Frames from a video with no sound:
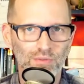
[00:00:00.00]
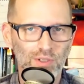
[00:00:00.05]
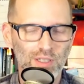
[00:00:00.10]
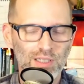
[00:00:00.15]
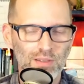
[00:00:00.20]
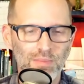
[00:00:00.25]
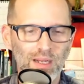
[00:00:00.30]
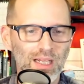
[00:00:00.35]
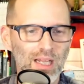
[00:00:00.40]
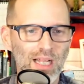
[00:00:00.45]
for us
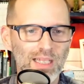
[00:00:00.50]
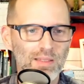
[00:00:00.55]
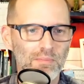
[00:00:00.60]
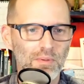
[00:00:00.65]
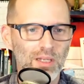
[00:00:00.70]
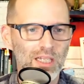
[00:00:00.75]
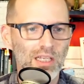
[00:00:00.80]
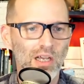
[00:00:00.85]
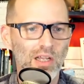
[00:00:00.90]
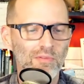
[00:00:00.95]
to make lots of
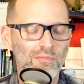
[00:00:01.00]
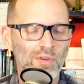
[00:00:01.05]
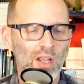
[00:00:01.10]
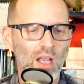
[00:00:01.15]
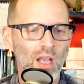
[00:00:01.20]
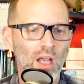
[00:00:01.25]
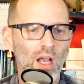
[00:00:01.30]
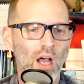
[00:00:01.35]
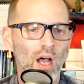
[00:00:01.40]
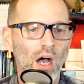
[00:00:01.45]
money on.
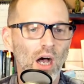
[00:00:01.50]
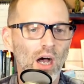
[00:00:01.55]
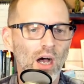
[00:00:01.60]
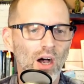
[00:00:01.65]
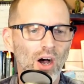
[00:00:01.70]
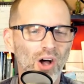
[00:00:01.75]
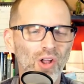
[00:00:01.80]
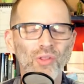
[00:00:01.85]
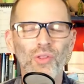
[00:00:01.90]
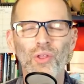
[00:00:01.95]

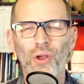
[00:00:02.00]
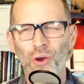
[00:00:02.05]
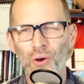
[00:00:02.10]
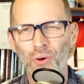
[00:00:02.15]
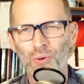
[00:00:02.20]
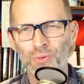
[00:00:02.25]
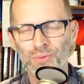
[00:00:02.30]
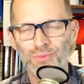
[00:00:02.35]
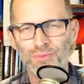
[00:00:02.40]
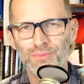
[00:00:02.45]
Uh,
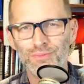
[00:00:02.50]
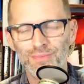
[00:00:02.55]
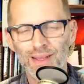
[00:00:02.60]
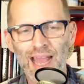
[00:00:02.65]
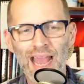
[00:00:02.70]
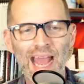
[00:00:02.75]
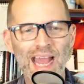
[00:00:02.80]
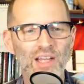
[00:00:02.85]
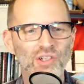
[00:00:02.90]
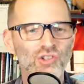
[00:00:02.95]
although
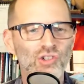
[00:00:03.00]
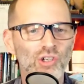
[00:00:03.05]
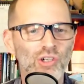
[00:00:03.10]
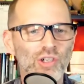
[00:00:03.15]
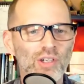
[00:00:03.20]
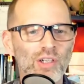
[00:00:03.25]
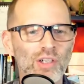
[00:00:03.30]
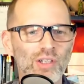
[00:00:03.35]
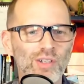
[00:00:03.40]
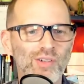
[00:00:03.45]

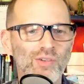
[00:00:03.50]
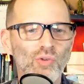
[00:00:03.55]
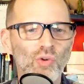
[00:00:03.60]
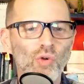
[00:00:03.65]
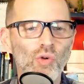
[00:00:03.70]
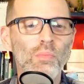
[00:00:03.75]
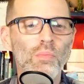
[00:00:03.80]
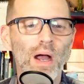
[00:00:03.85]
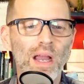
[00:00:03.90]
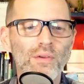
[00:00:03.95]
Azure
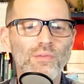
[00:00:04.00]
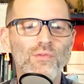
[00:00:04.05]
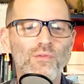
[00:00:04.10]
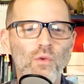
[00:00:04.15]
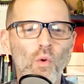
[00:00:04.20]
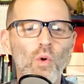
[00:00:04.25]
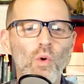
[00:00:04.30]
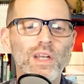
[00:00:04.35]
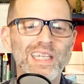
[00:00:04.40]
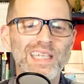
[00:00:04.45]
grew by
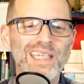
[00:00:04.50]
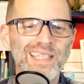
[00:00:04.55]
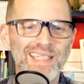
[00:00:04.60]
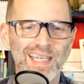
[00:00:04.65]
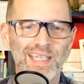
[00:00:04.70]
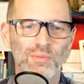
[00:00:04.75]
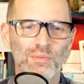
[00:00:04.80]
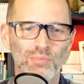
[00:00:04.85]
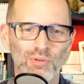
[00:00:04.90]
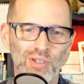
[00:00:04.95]

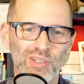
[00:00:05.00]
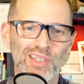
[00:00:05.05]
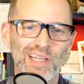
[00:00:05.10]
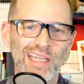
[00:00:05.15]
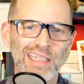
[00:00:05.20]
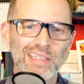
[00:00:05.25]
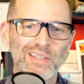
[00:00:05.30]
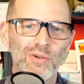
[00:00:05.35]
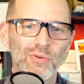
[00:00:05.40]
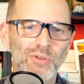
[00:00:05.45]

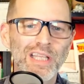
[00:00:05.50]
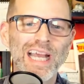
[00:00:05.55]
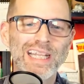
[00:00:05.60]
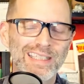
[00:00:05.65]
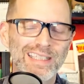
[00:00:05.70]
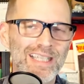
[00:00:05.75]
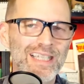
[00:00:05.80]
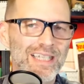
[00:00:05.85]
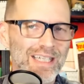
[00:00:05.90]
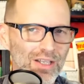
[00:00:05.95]
46%. So
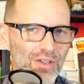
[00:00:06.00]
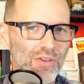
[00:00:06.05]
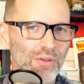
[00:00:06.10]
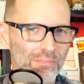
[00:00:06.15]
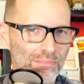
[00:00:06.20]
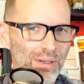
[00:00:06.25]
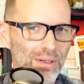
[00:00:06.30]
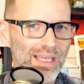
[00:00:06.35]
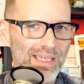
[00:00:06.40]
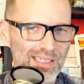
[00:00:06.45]
that's still
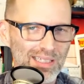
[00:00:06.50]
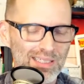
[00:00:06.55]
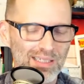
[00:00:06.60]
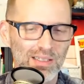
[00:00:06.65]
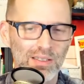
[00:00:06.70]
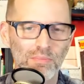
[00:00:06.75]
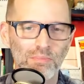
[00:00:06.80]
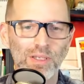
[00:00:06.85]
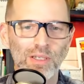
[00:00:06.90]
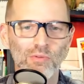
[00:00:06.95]
the biggest of
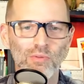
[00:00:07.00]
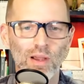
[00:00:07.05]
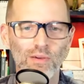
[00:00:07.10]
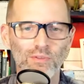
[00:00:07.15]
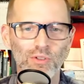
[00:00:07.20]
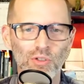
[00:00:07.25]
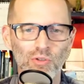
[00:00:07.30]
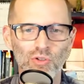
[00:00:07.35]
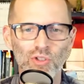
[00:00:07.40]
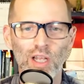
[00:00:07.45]
the big
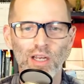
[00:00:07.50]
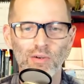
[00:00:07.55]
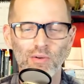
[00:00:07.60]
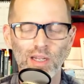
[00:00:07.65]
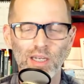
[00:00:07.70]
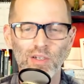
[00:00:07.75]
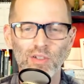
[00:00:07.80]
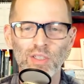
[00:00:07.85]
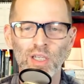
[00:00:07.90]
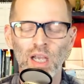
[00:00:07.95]
revenue
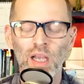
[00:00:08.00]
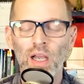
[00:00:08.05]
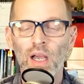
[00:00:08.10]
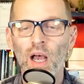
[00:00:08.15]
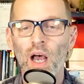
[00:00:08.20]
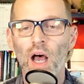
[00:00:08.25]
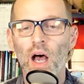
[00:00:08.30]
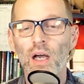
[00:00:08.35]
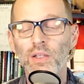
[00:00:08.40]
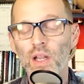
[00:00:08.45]
generators.
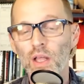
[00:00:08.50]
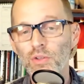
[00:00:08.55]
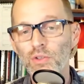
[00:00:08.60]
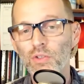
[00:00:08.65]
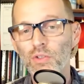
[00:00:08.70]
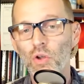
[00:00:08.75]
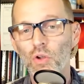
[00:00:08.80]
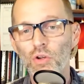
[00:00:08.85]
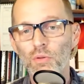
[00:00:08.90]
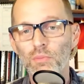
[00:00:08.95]

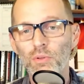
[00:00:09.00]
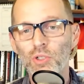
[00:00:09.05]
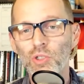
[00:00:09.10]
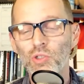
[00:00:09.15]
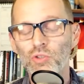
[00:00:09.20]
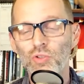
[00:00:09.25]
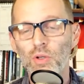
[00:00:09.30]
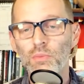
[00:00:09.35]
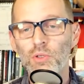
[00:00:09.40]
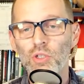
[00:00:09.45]
another notable
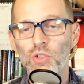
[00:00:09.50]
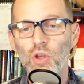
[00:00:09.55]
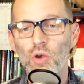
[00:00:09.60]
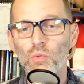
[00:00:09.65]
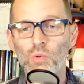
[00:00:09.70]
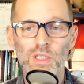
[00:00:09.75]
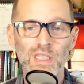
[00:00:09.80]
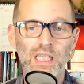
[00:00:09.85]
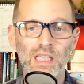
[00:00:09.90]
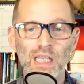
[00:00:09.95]
contributor, though,
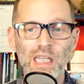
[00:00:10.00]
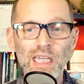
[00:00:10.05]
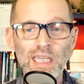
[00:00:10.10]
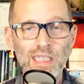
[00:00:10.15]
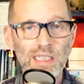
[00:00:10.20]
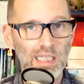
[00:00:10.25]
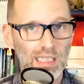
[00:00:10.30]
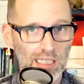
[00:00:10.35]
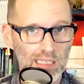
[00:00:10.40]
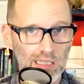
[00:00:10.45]
was
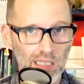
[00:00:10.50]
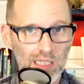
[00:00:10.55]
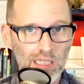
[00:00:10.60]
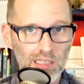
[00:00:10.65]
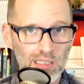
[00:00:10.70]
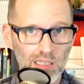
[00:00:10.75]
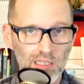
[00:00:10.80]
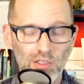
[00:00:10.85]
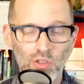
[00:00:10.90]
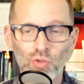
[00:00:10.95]
LinkedIn.
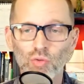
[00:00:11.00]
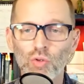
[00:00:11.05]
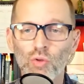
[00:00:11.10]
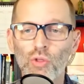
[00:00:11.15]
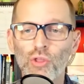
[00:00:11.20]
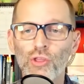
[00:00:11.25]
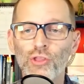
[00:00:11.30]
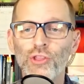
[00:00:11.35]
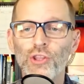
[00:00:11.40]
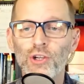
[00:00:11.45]
LinkedIn grew
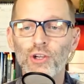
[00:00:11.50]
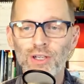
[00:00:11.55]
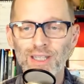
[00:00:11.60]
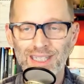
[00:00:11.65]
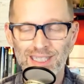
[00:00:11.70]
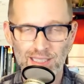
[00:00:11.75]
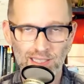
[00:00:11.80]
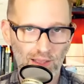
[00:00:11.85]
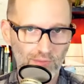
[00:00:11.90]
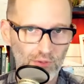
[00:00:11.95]

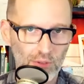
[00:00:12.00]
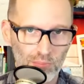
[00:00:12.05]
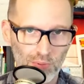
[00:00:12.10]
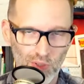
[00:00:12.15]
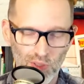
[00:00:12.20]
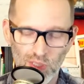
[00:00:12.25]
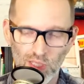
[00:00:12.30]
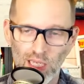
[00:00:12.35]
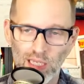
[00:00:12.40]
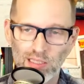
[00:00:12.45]

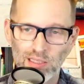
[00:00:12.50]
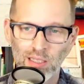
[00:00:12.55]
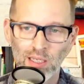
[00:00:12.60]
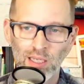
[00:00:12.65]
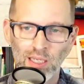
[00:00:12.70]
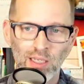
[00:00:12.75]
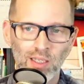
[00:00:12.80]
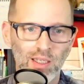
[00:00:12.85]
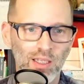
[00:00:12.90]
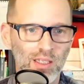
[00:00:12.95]
37%
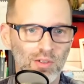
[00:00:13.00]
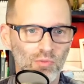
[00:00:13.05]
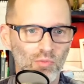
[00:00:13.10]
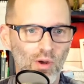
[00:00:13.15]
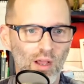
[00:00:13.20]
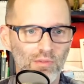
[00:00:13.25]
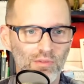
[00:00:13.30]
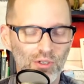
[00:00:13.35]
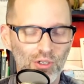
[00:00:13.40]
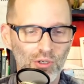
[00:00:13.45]
in
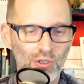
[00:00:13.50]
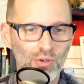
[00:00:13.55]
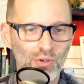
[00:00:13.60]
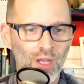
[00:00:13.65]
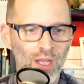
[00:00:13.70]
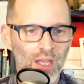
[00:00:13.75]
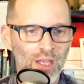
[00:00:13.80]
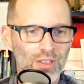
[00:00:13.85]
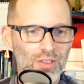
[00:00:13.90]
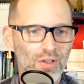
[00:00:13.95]
revenue.
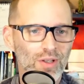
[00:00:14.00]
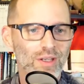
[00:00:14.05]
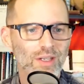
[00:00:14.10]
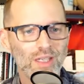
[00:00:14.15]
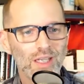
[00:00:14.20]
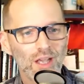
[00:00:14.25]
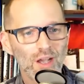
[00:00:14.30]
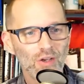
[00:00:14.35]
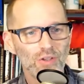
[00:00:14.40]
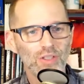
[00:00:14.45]
So there
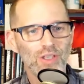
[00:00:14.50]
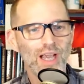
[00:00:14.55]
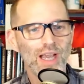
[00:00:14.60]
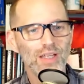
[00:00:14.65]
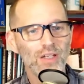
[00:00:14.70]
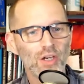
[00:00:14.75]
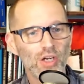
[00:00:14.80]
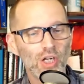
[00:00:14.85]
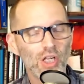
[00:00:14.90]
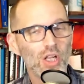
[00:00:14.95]
you go. You
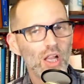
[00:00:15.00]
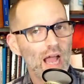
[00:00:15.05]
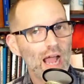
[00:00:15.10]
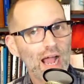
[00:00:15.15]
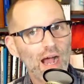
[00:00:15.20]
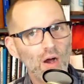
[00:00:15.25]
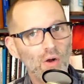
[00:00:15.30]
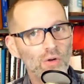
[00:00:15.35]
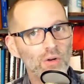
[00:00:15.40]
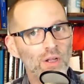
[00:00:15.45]
got your
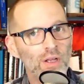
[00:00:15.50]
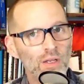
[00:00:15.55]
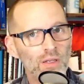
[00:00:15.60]
cloud